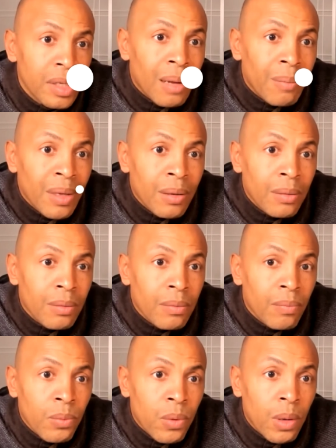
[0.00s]
I mean,
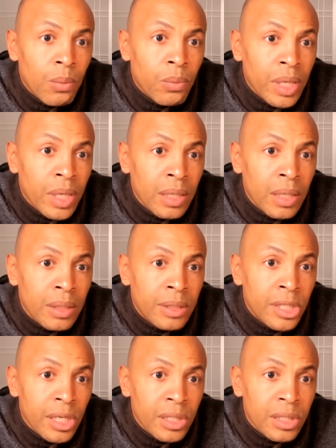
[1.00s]
what we
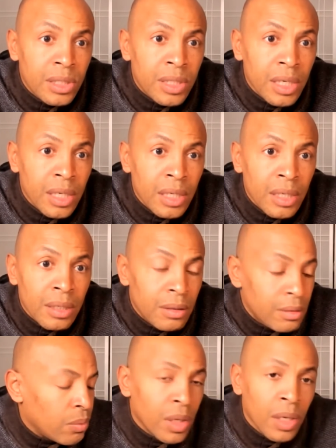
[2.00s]
just did
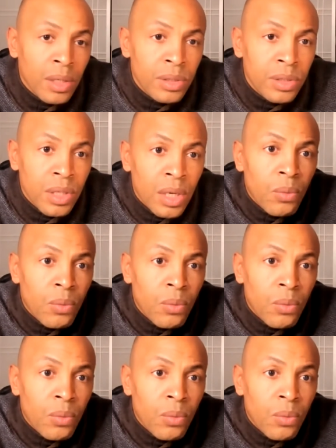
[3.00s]
was